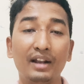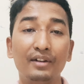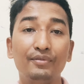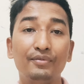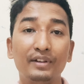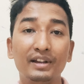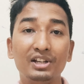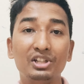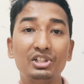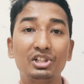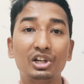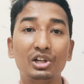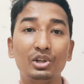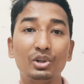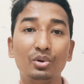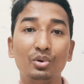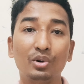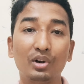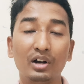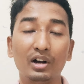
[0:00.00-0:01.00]
and facial
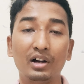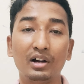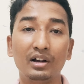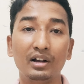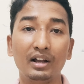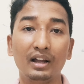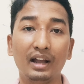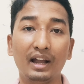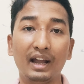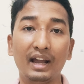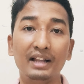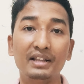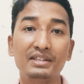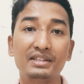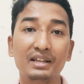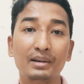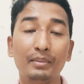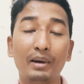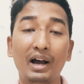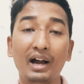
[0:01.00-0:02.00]
yoga and
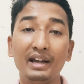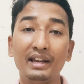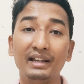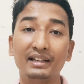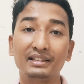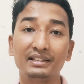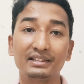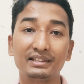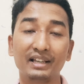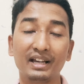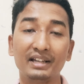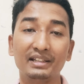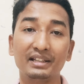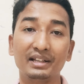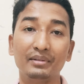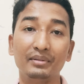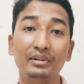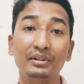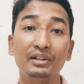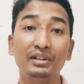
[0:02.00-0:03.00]
some eye exercise
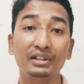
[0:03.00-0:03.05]
and